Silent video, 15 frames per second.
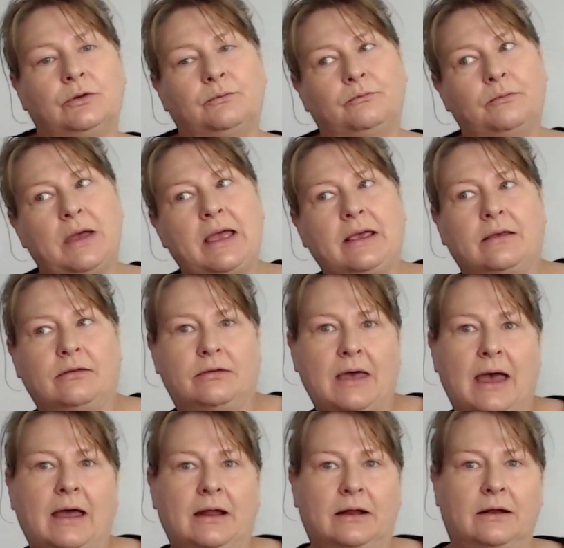make
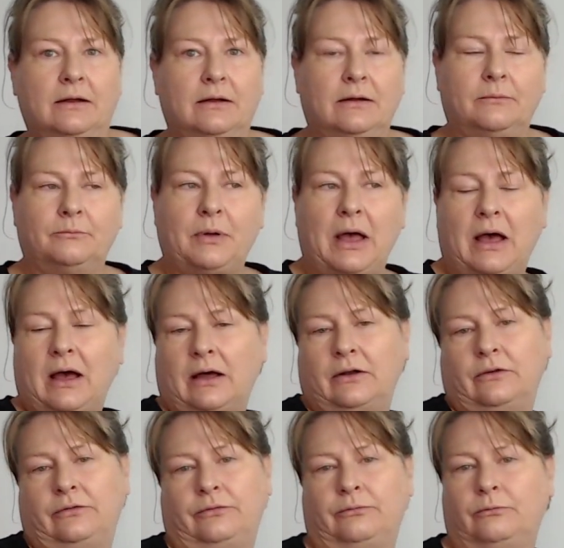that part
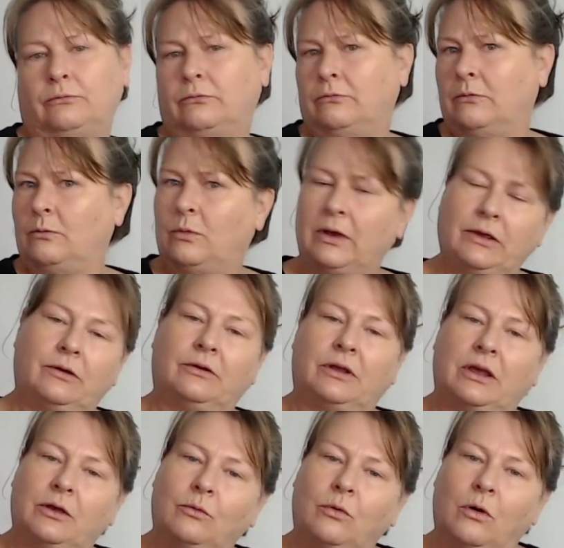of where you're going to
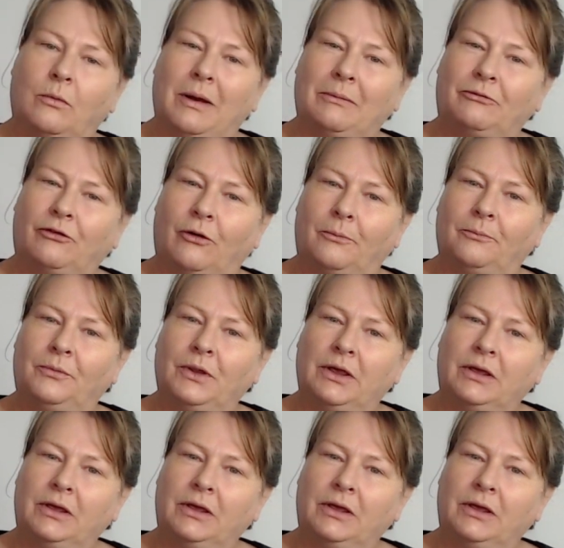get your warm up from.